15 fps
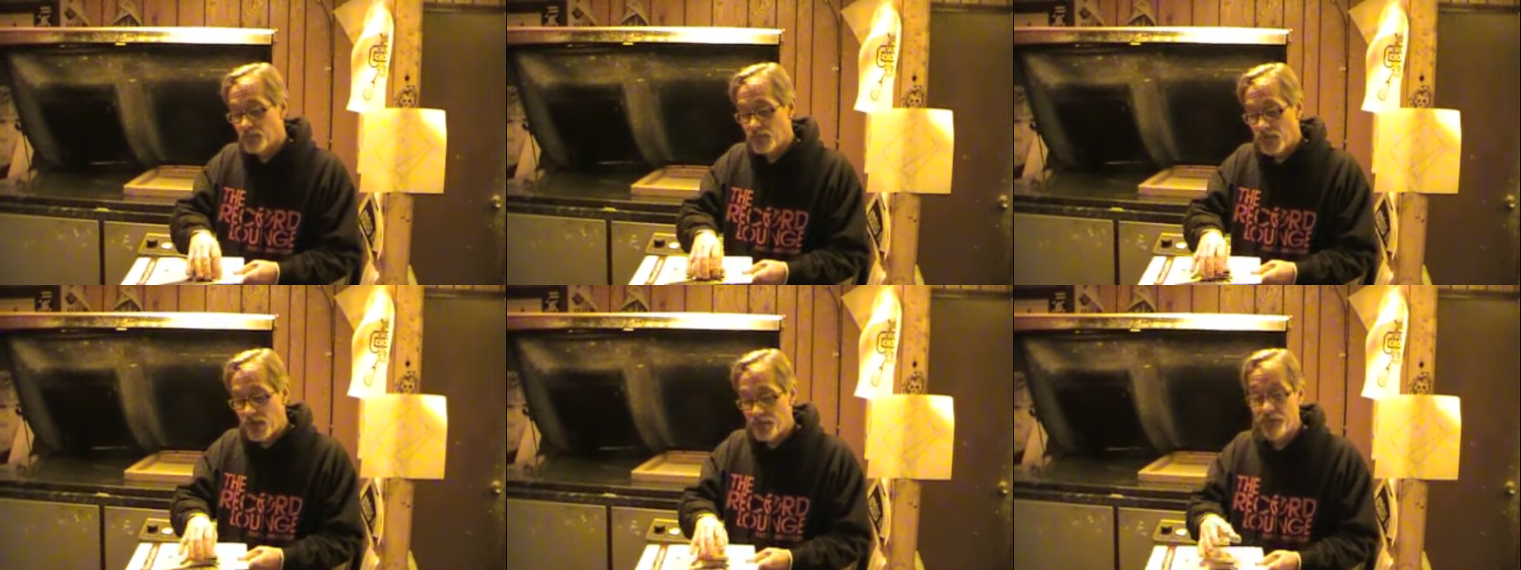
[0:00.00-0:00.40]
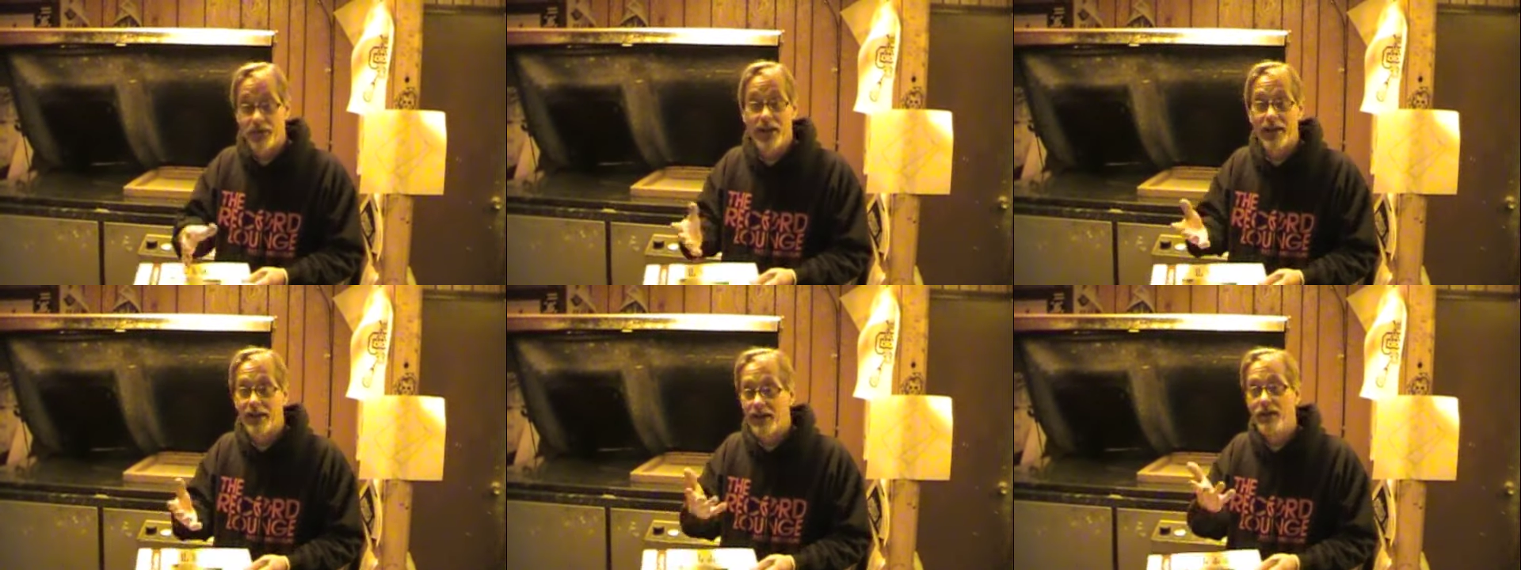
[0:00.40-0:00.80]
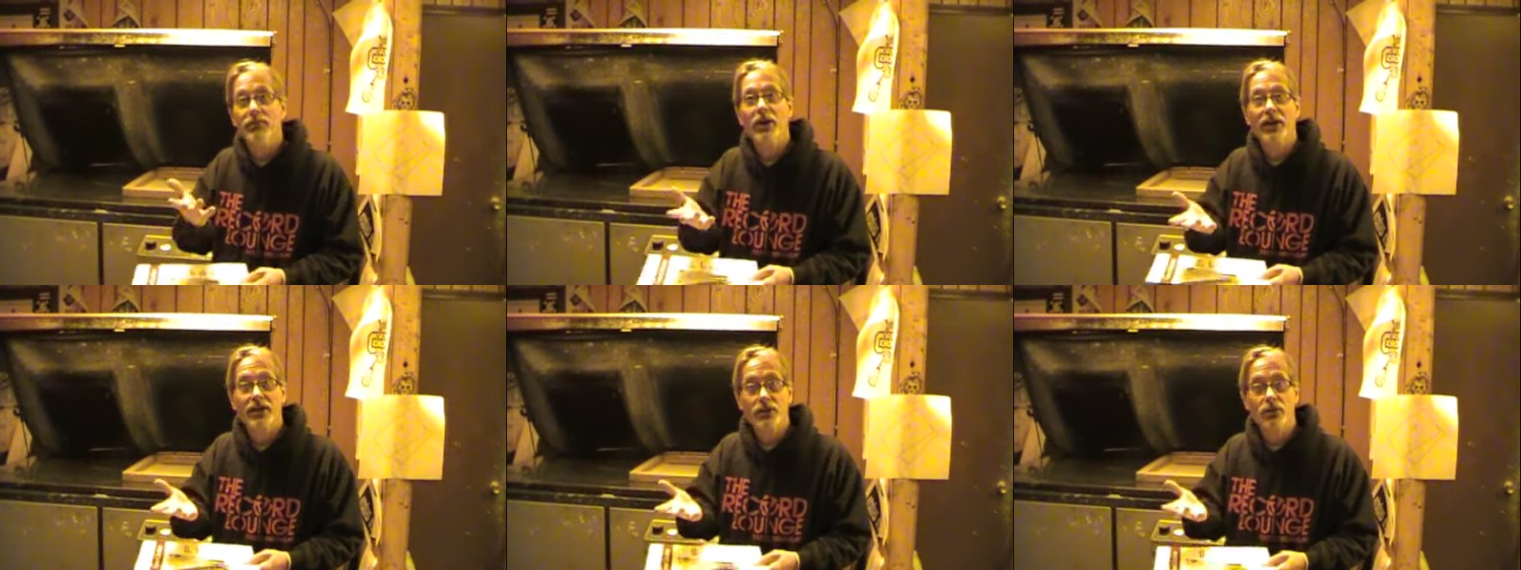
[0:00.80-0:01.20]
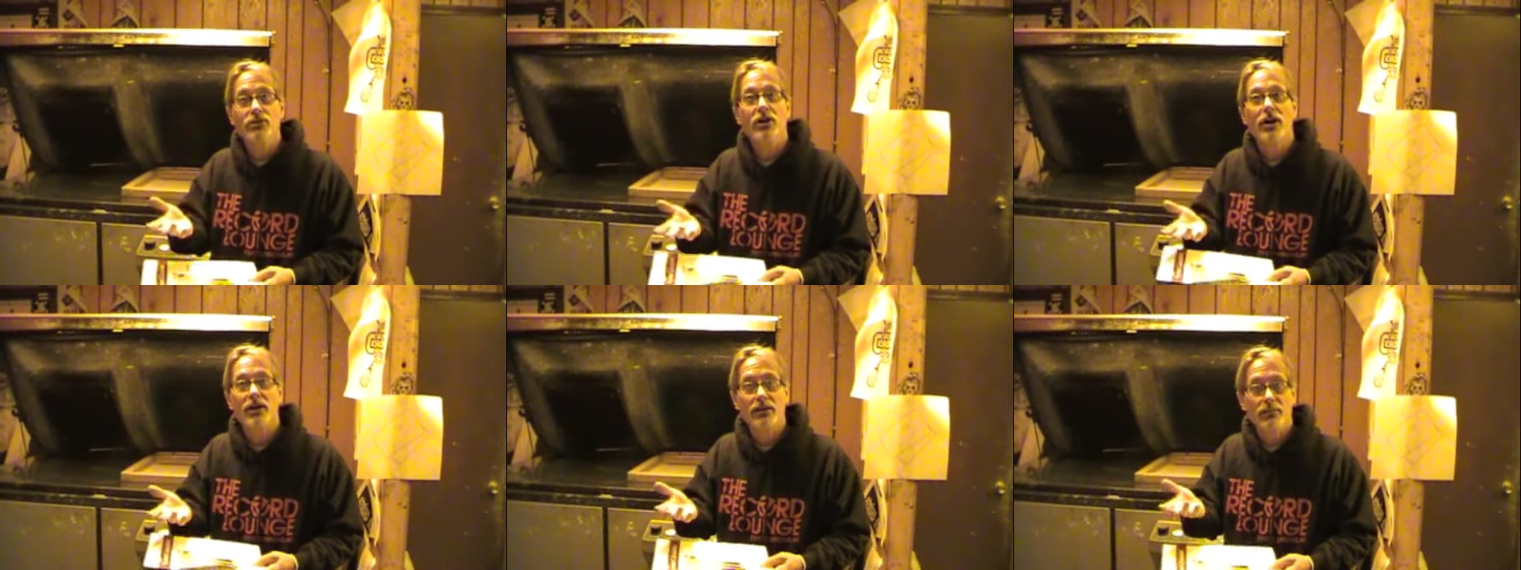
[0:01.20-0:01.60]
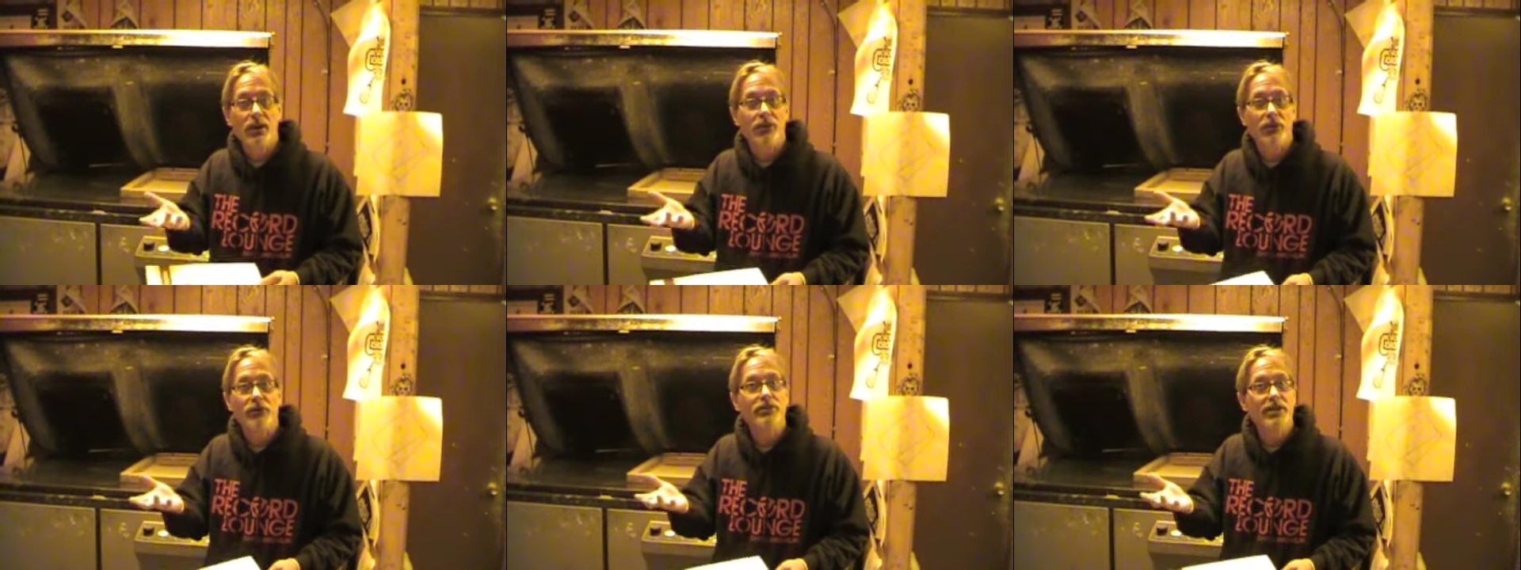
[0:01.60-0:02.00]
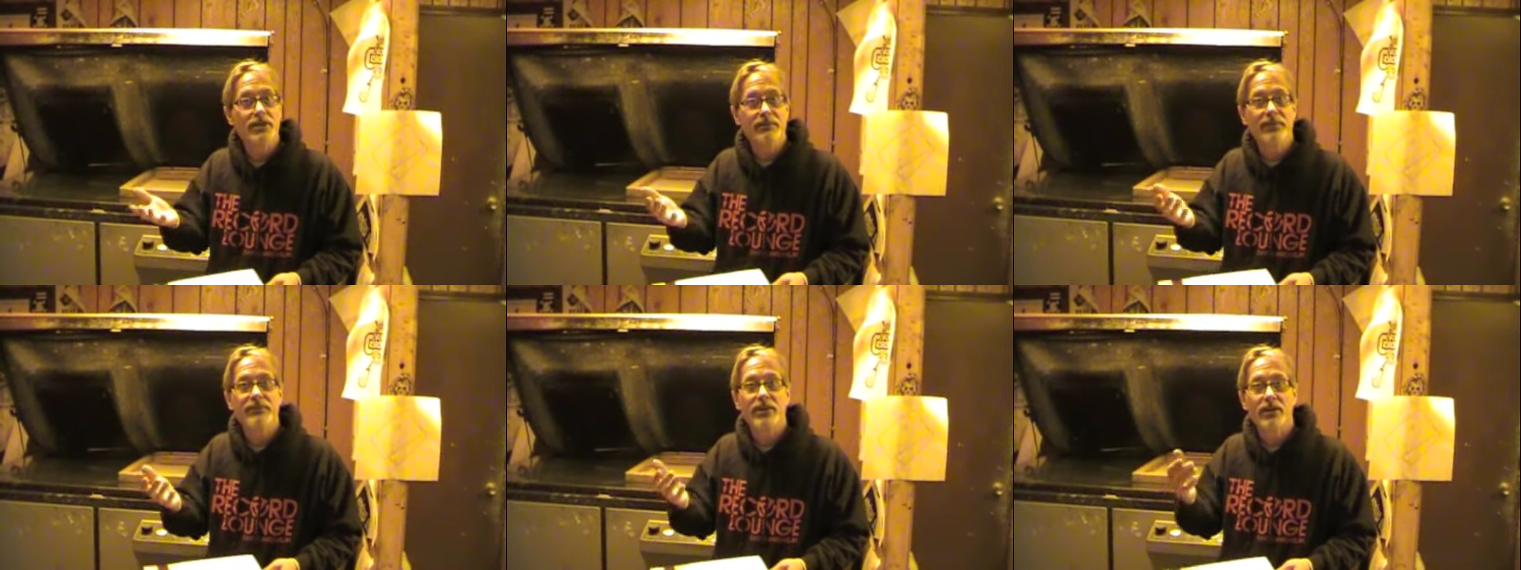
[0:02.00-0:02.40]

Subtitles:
For that kind of money, you were talking about $1,500.